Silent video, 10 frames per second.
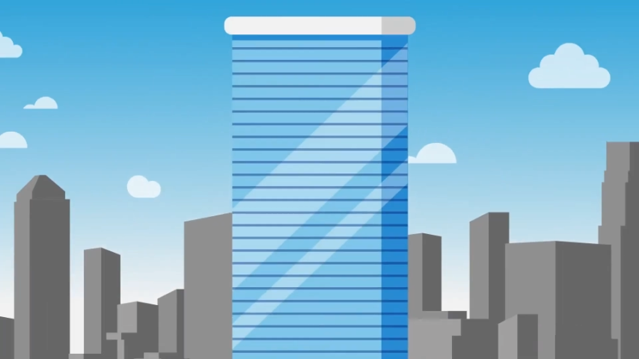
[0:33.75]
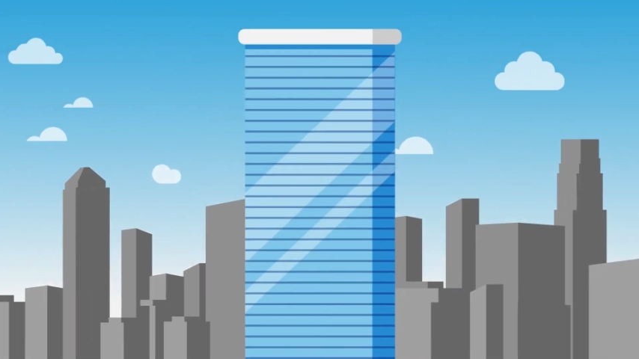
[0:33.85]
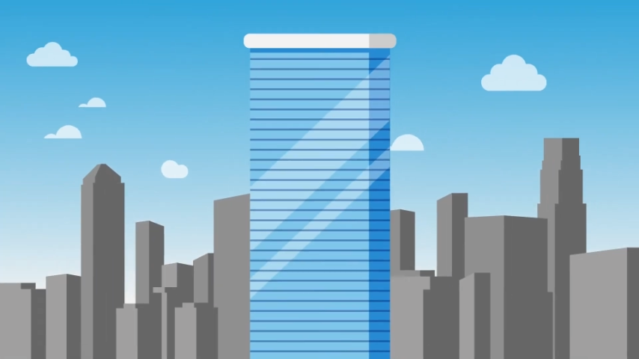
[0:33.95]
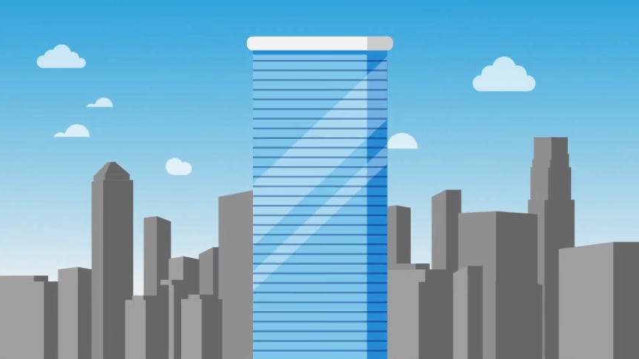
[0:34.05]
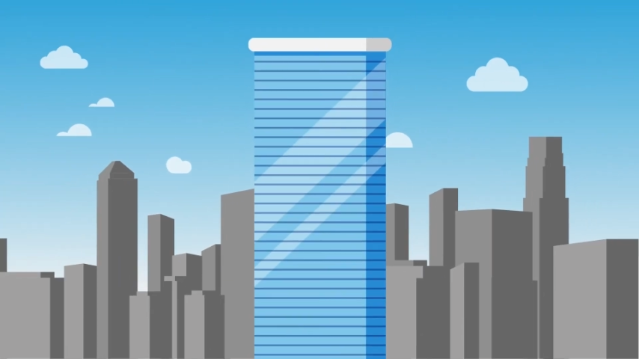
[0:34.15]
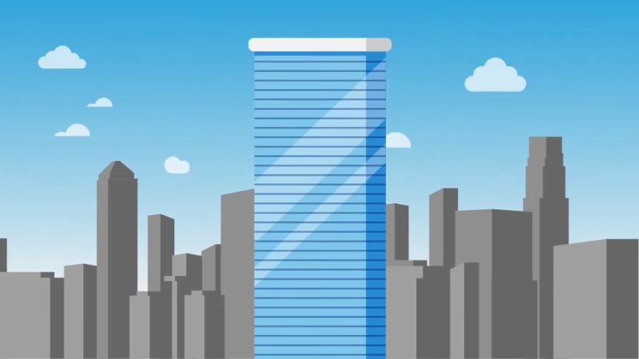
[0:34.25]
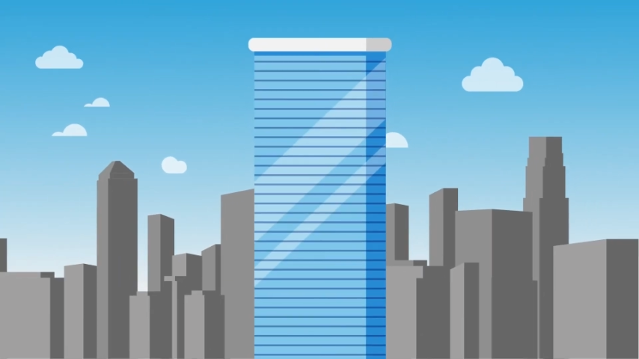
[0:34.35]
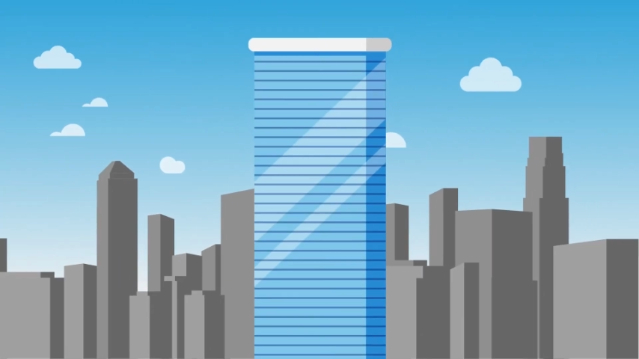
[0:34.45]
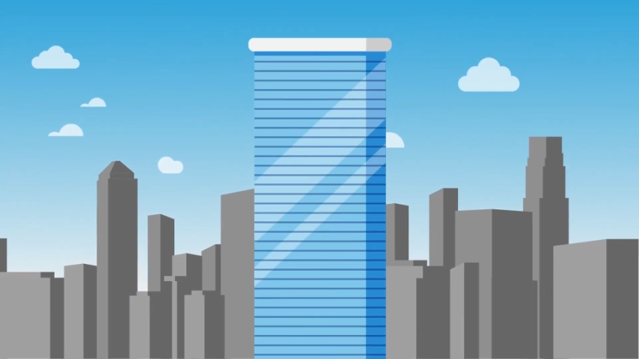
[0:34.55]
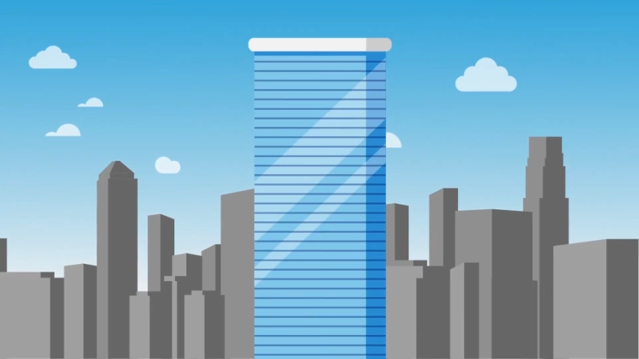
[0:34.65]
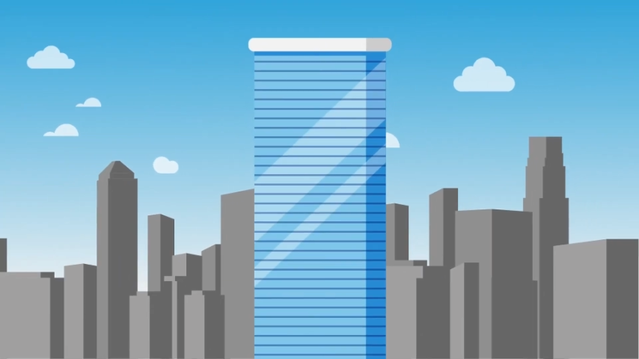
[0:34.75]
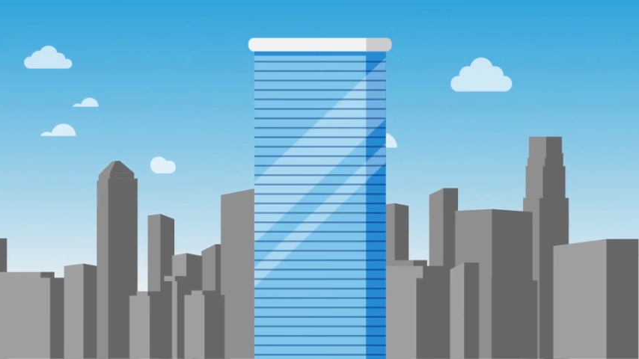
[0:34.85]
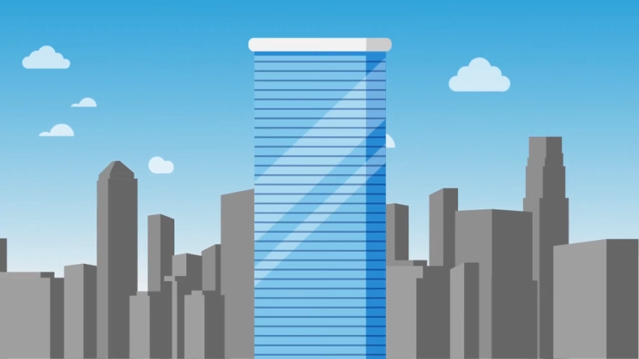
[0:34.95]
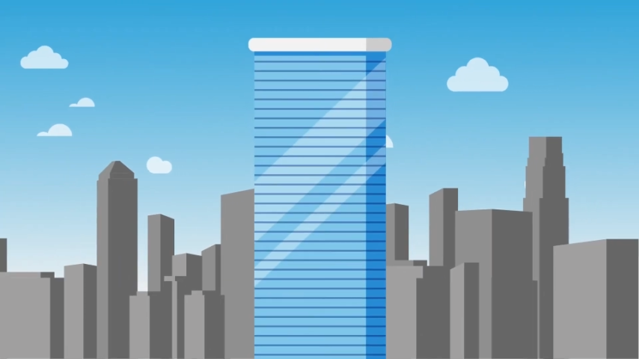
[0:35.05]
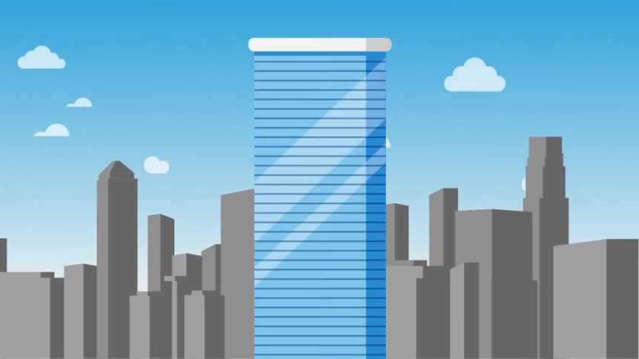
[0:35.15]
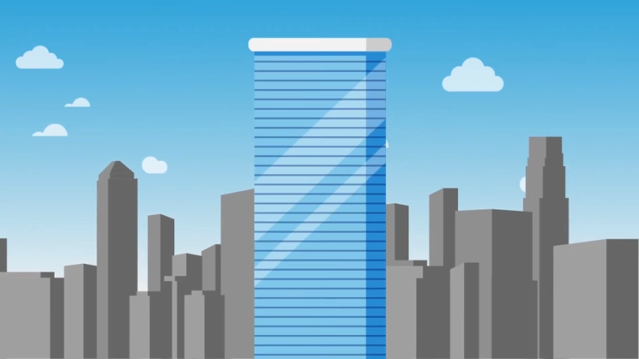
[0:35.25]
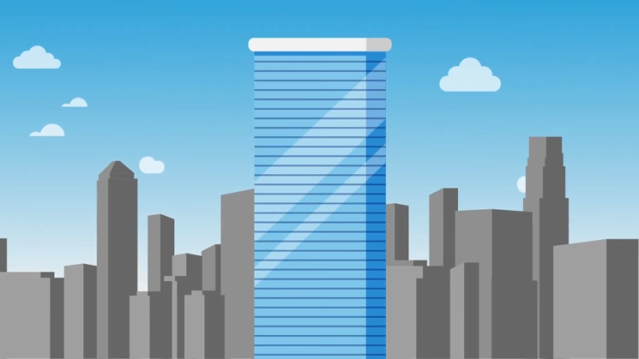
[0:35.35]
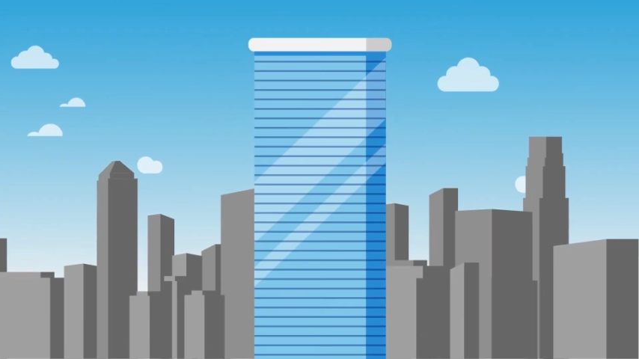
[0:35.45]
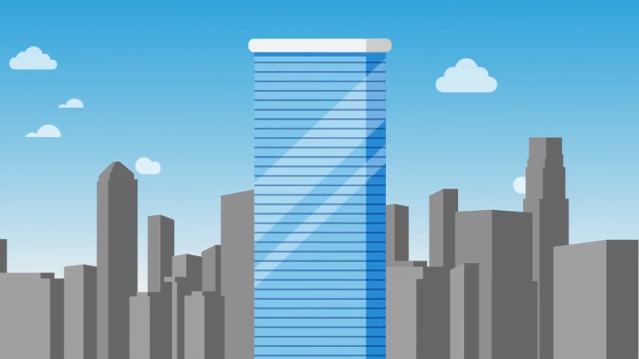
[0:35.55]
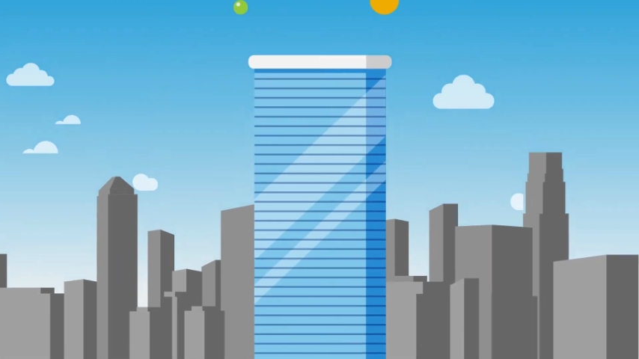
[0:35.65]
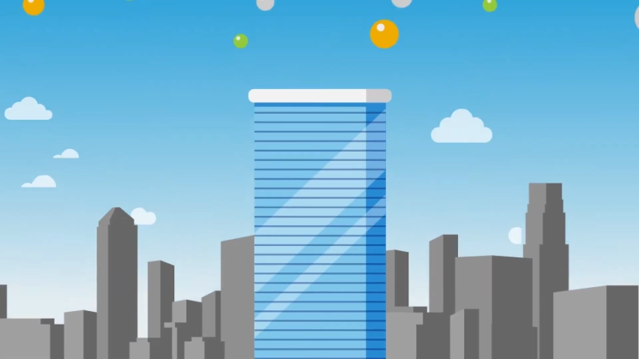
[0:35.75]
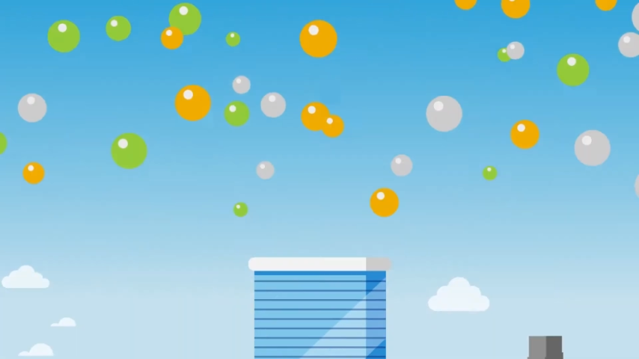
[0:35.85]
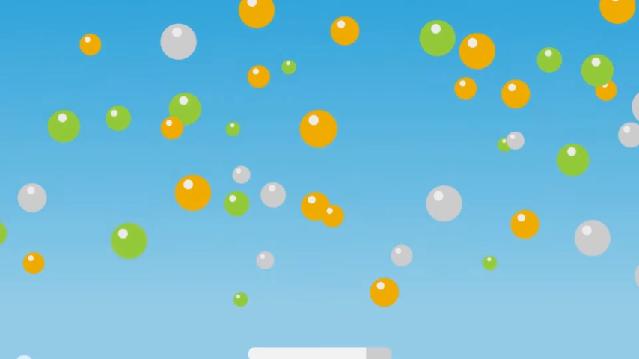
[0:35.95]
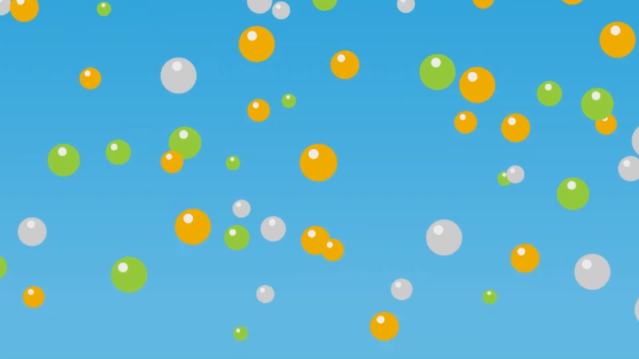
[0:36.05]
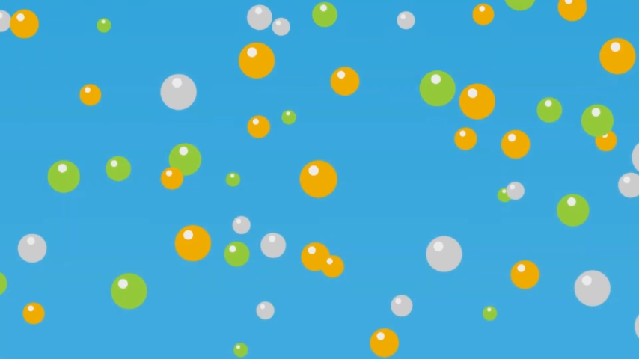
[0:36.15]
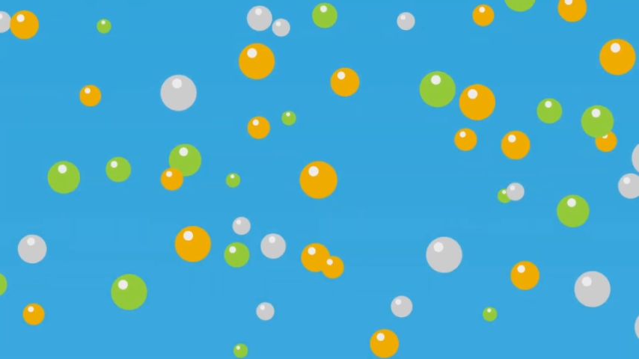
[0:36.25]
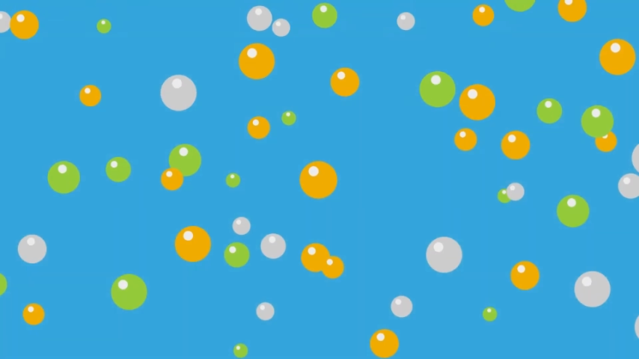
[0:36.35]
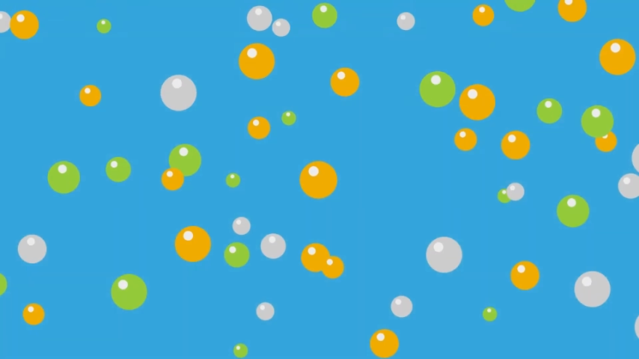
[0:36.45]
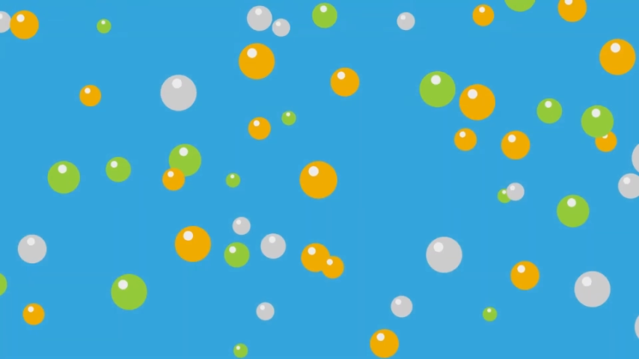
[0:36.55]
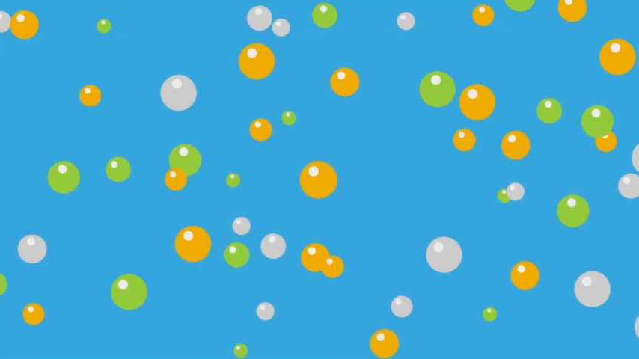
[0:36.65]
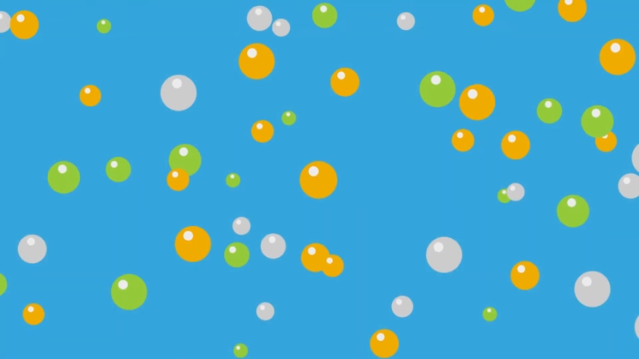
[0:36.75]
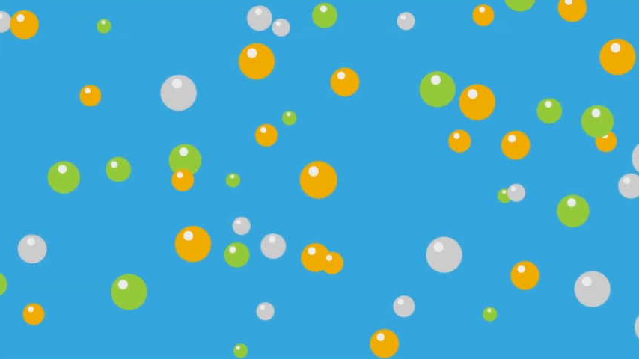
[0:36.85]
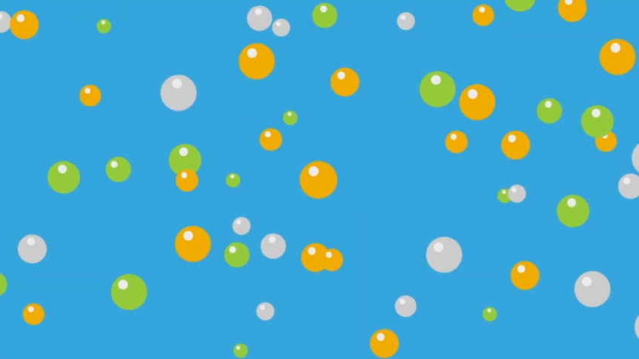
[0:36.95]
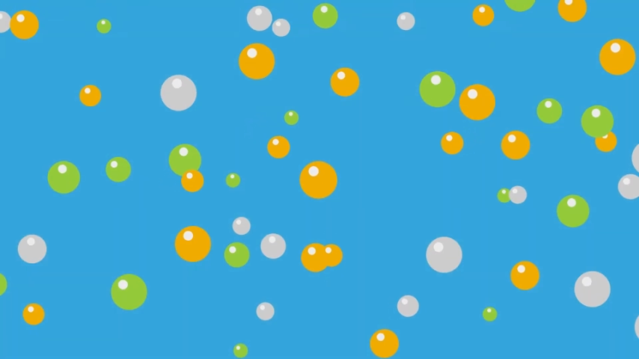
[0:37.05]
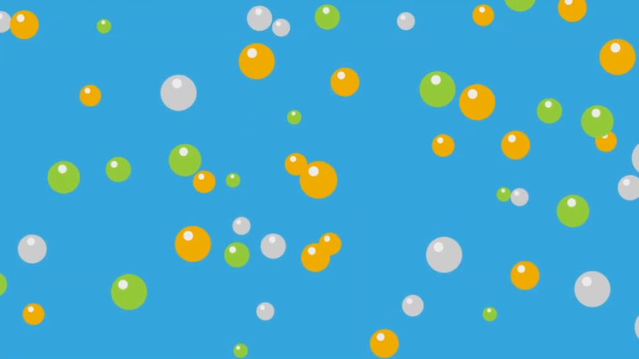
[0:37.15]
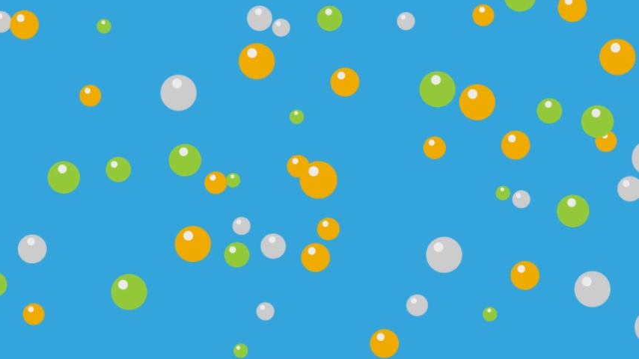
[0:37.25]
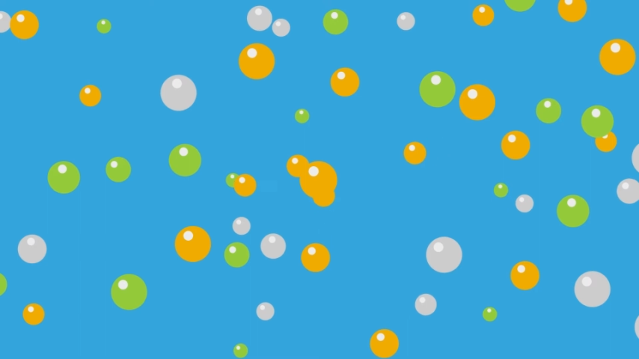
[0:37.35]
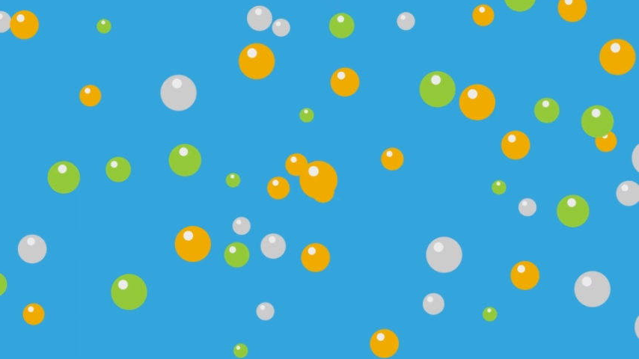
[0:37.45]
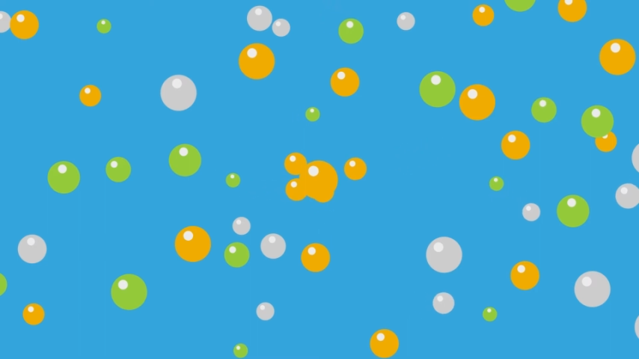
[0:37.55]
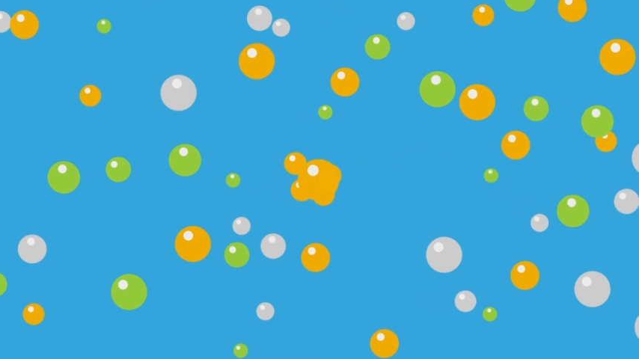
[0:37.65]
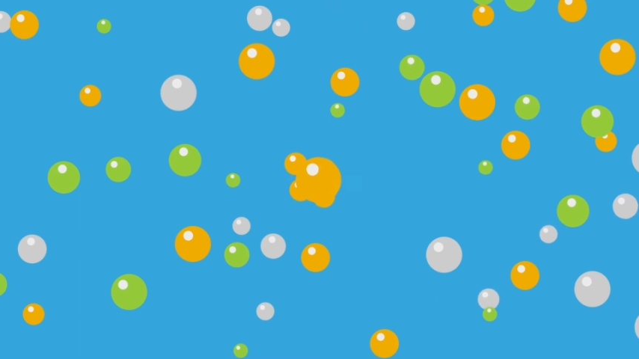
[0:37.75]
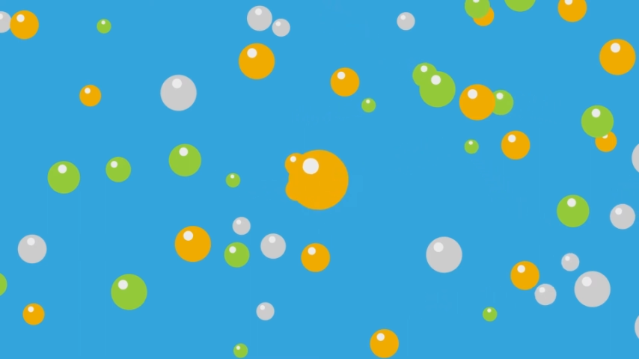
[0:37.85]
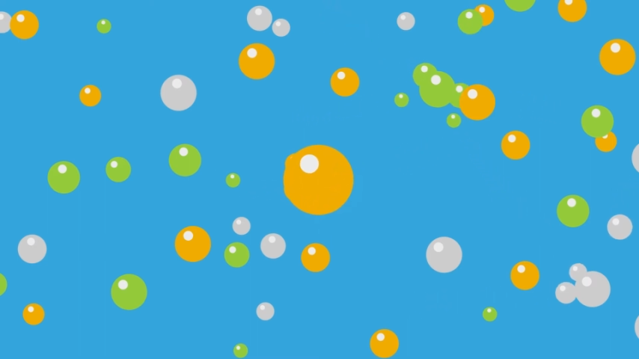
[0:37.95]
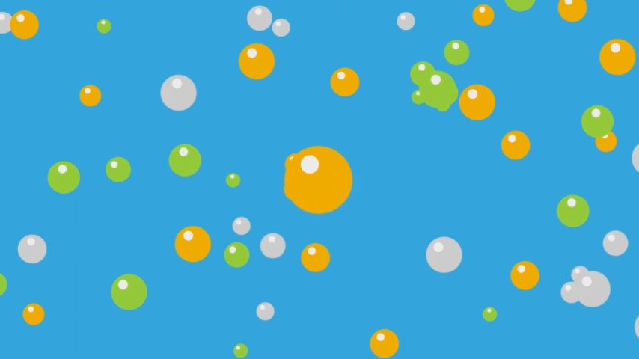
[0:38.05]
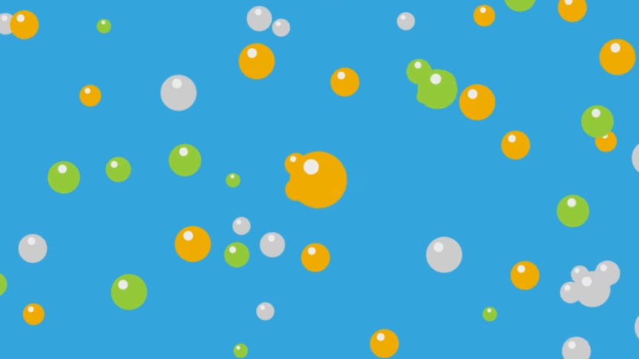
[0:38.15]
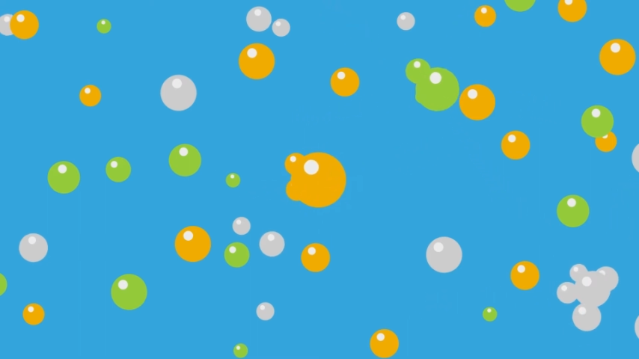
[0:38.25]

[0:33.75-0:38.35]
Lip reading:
Nobody's mouth can be seen.